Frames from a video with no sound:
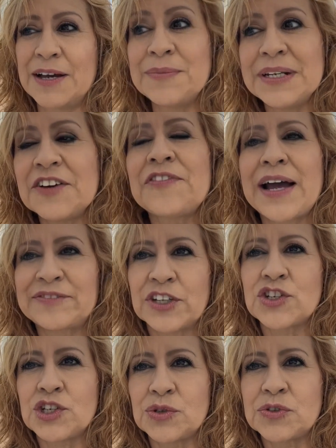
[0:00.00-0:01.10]
I mean, if I have to
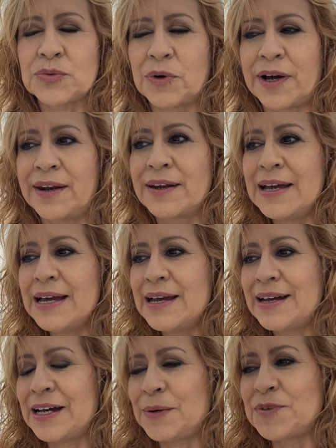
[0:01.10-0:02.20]
choose one,
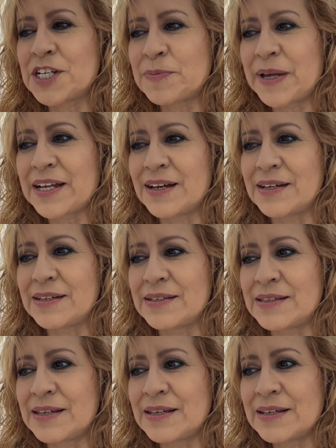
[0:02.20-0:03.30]
just
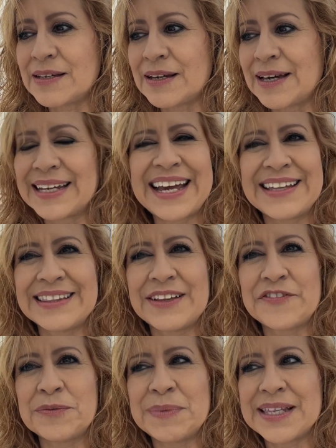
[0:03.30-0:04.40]
because, again,
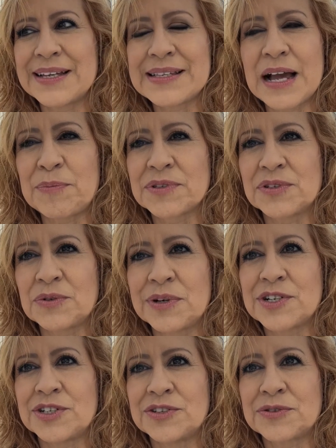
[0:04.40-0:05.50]
for me, that's apples and
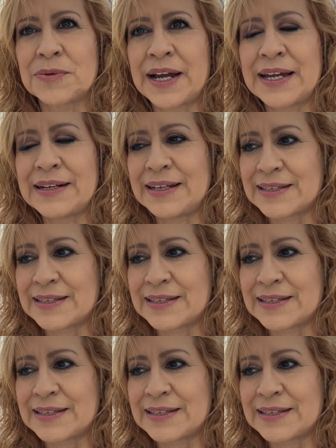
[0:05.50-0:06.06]
oranges, right?